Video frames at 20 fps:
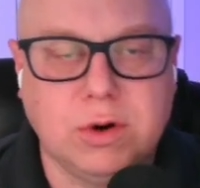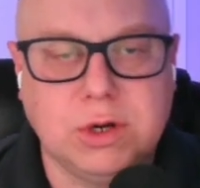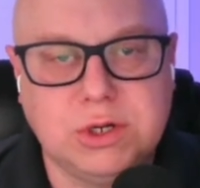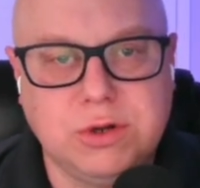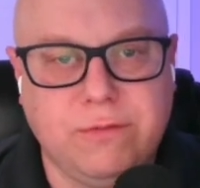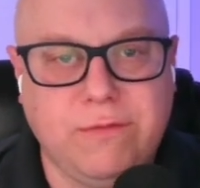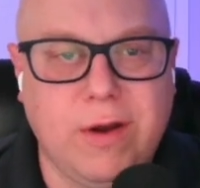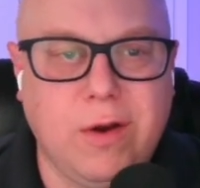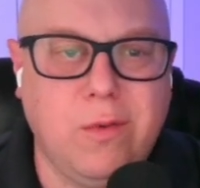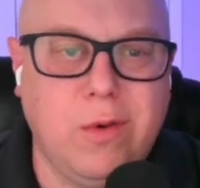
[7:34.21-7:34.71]
So
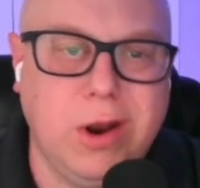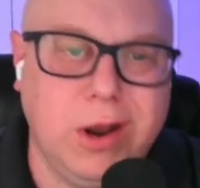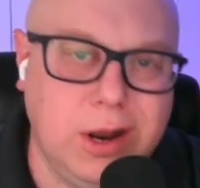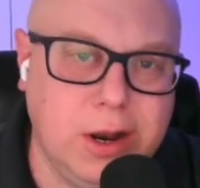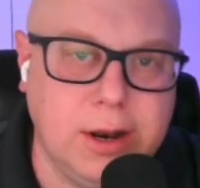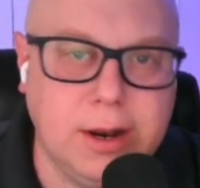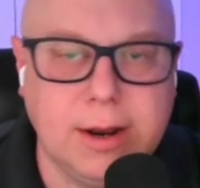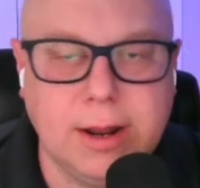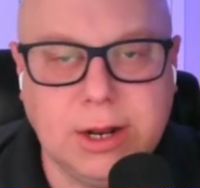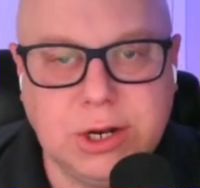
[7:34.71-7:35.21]
if I went in
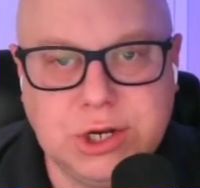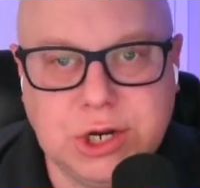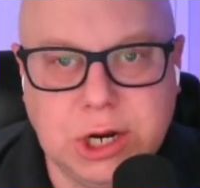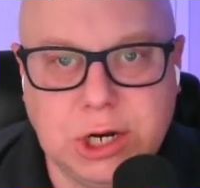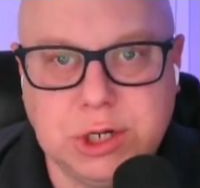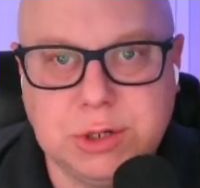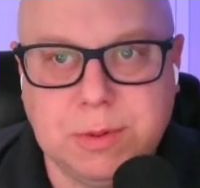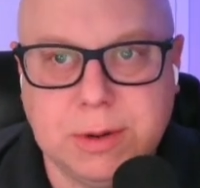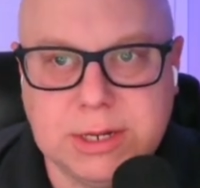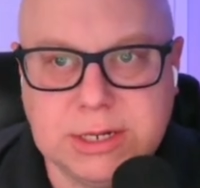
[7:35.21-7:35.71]
and I
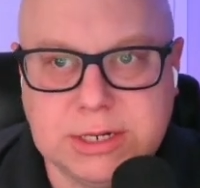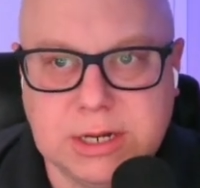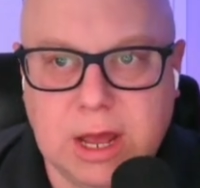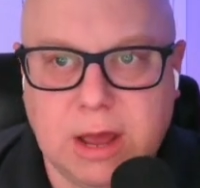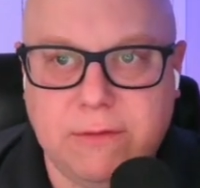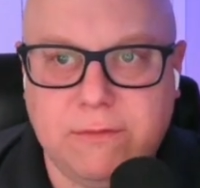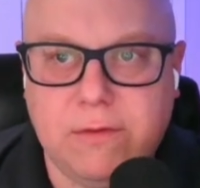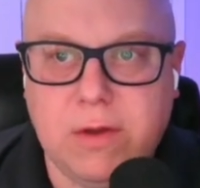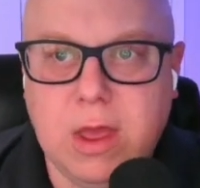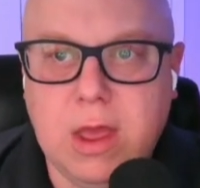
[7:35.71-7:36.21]
changed my
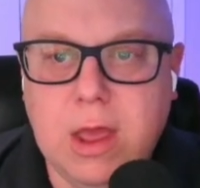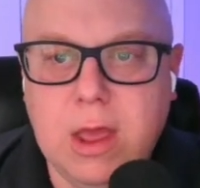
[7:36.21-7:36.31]
stuff,